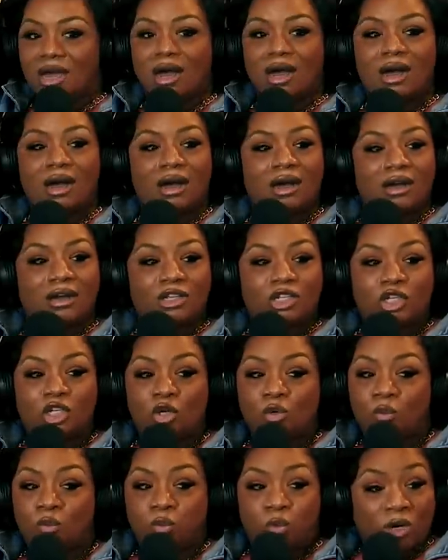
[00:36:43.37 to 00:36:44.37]
Uh,
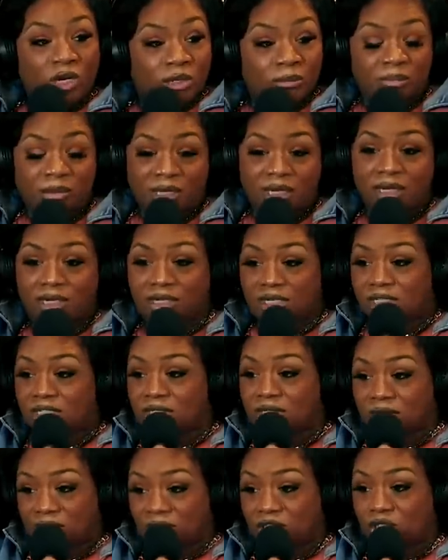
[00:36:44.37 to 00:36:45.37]
you wouldn't be in this
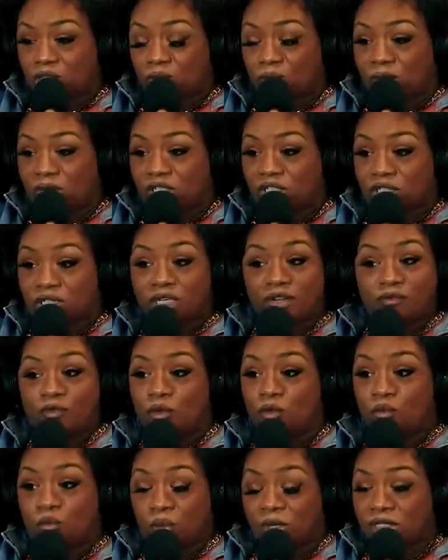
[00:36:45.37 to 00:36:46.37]
situation if
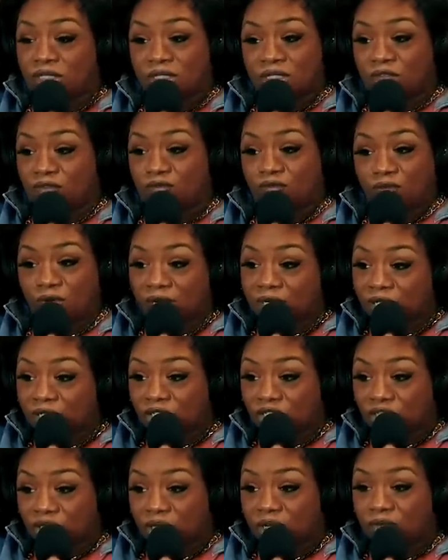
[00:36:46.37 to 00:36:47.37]
you wasn't in
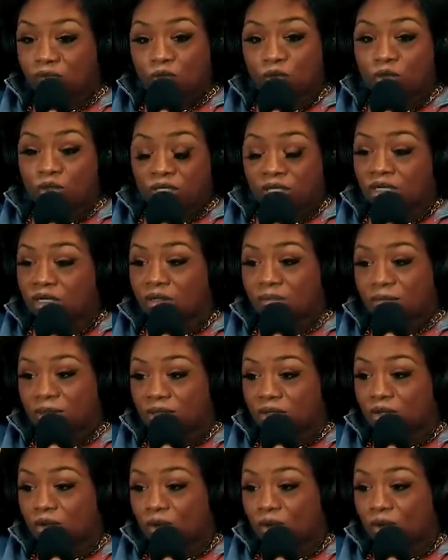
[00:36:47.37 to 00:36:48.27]
fucking if you didn't commit a